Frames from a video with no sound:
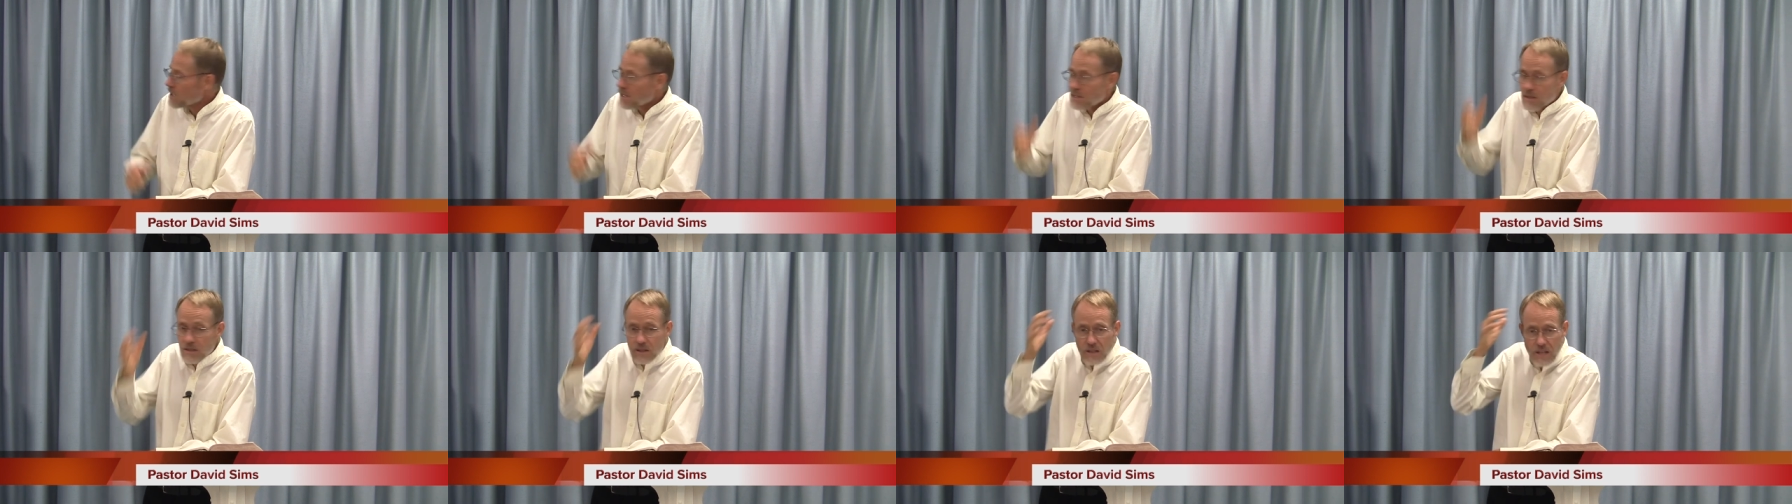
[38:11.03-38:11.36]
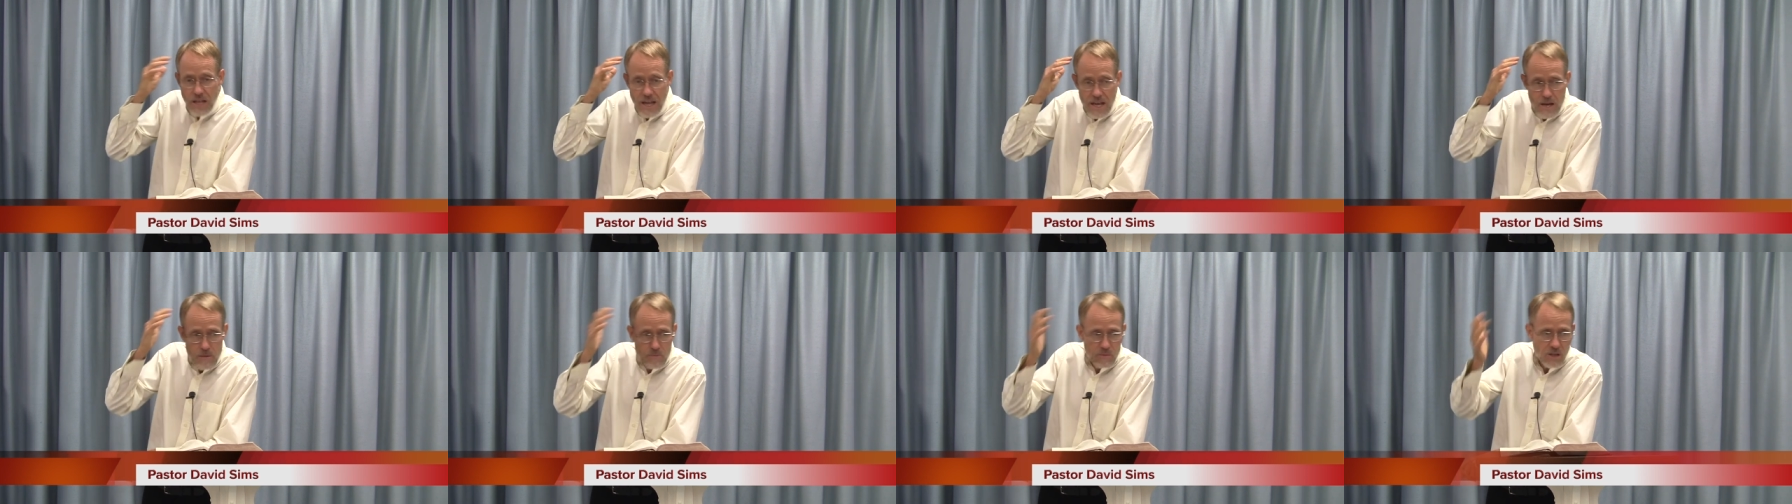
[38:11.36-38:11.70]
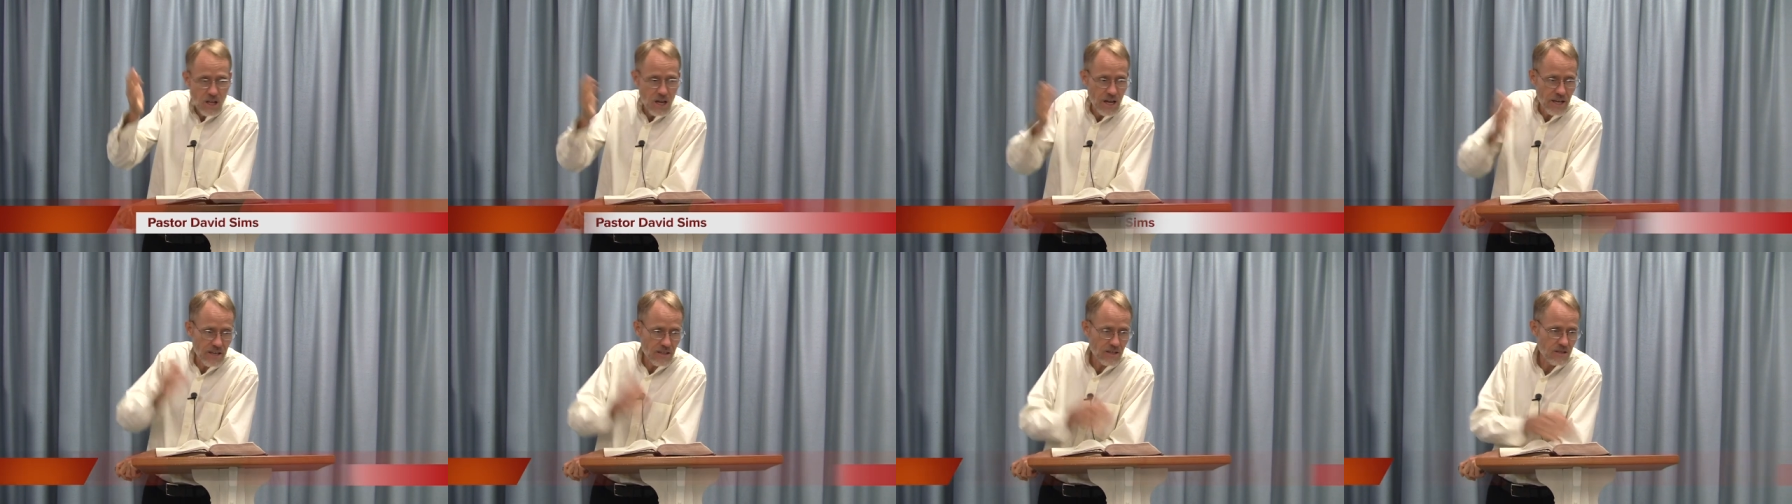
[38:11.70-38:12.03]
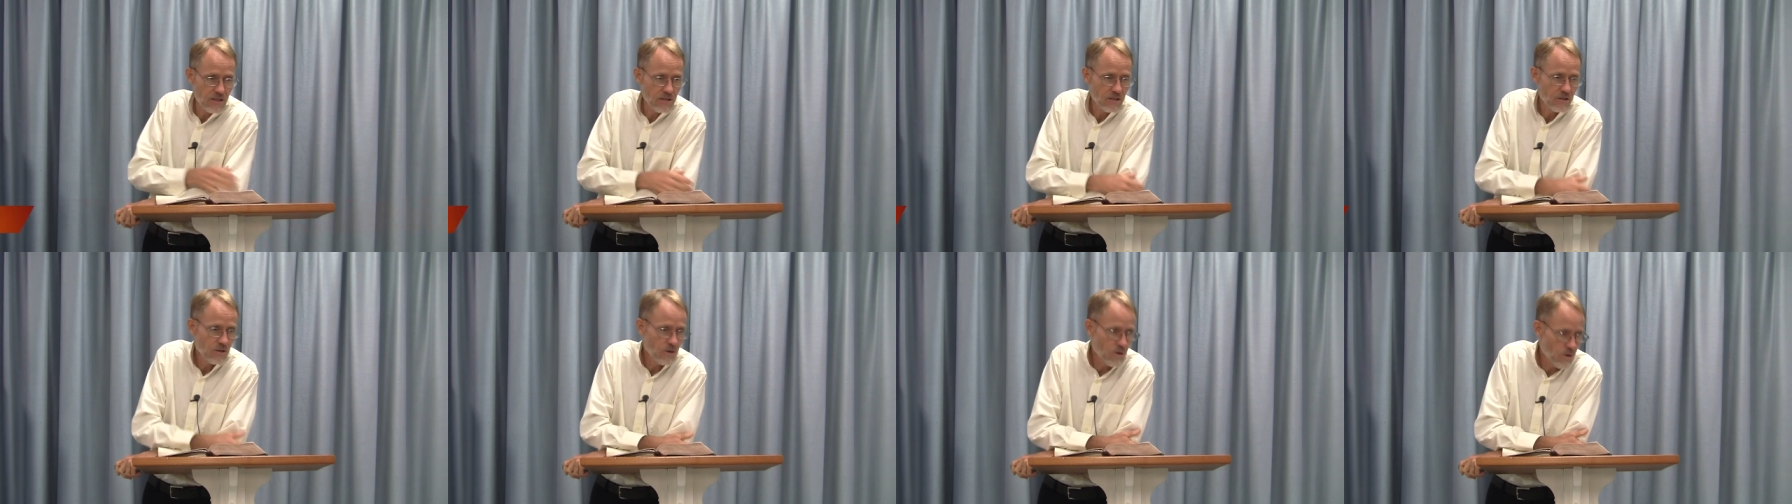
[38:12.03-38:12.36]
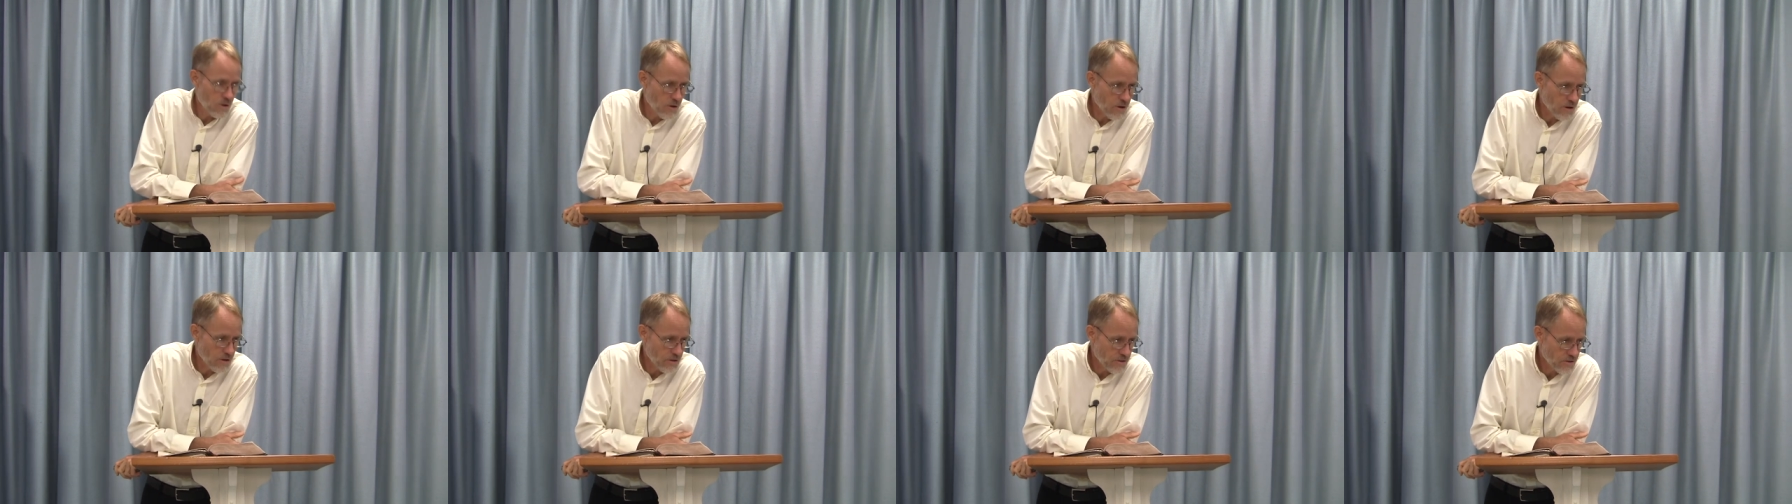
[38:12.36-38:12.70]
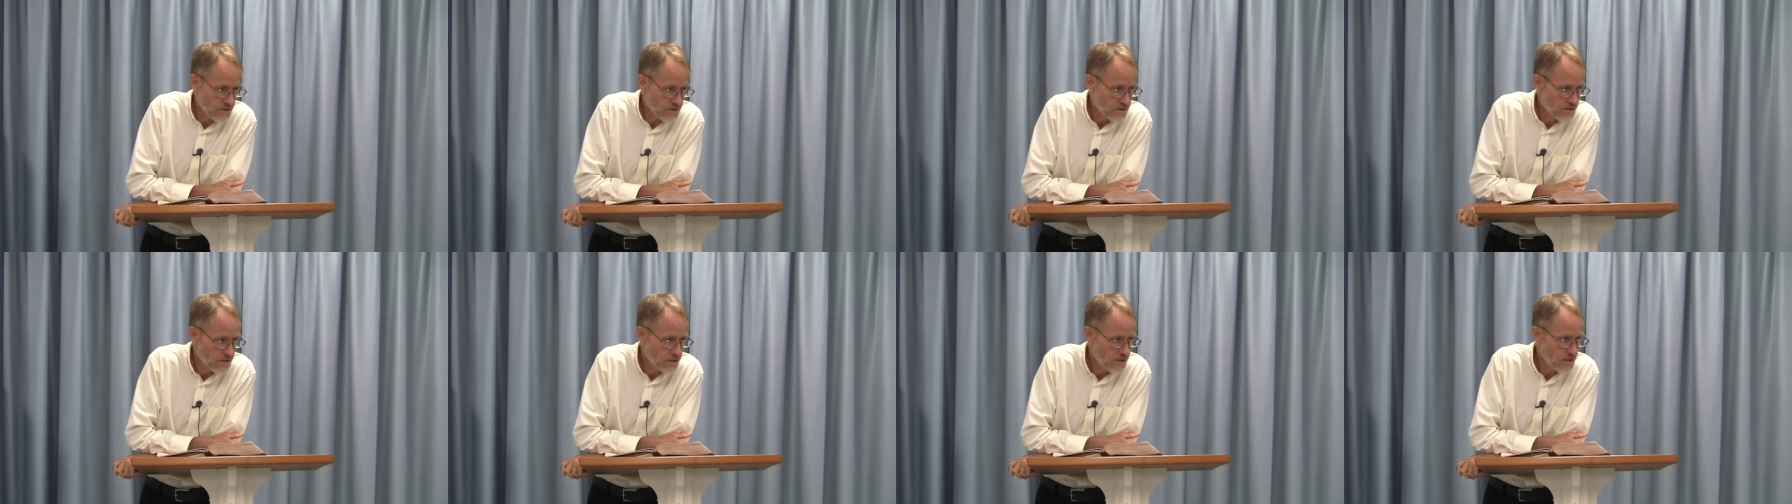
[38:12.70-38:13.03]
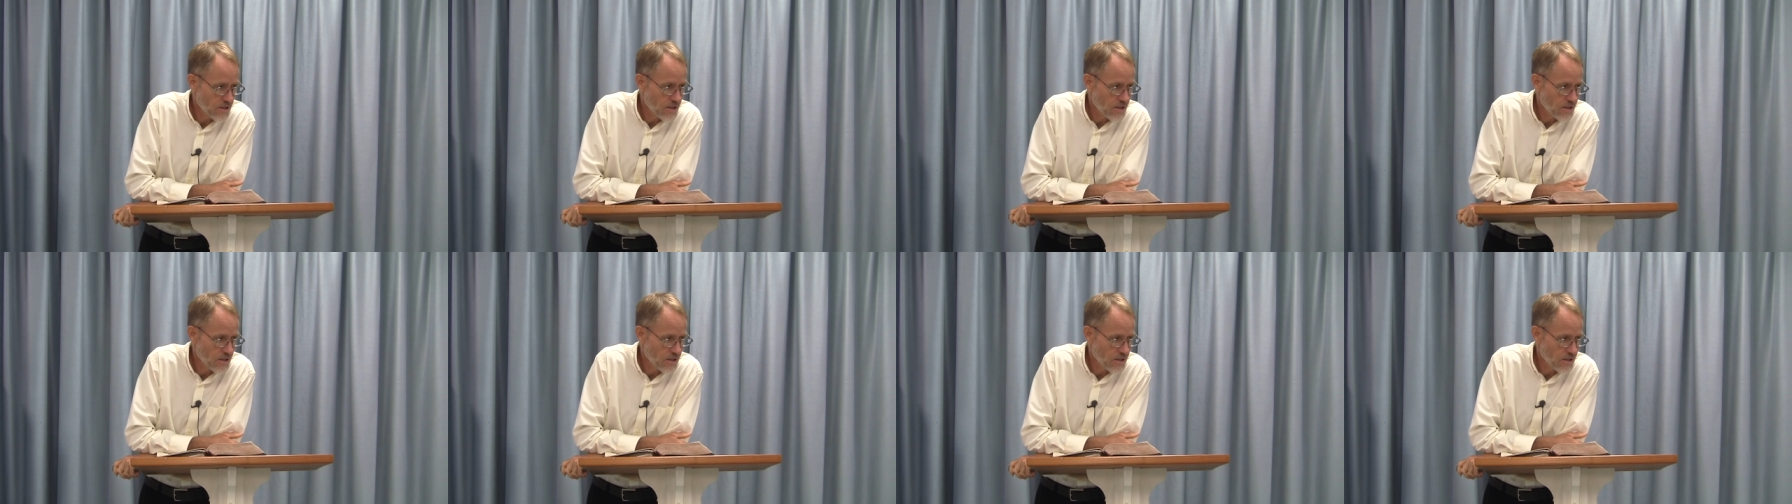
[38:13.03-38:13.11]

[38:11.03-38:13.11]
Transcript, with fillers: lamb like horns